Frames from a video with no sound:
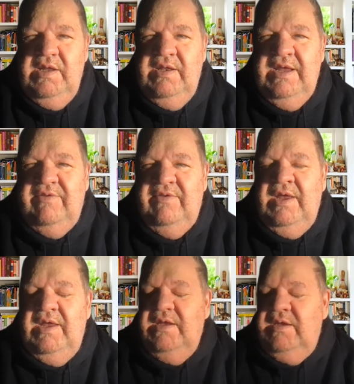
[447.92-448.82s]
that
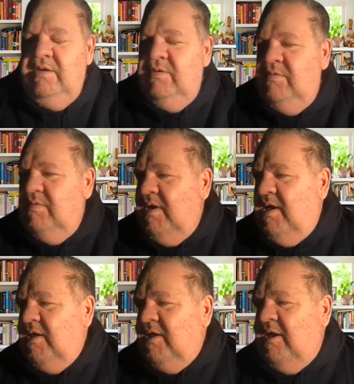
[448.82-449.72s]
uh, you
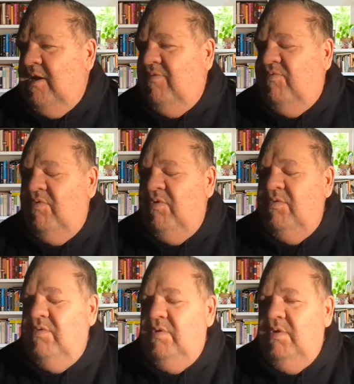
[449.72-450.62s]
uh, go
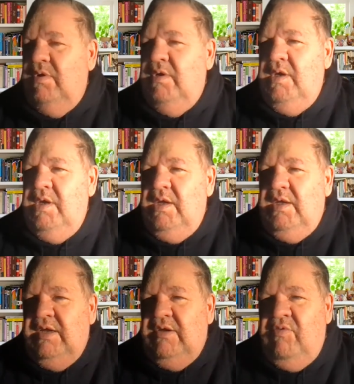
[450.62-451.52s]
through,
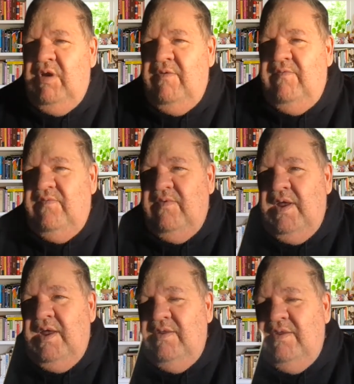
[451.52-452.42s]
the growth
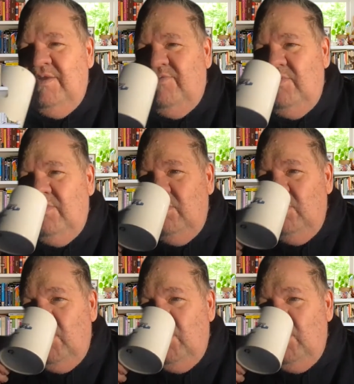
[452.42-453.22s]
uh, that you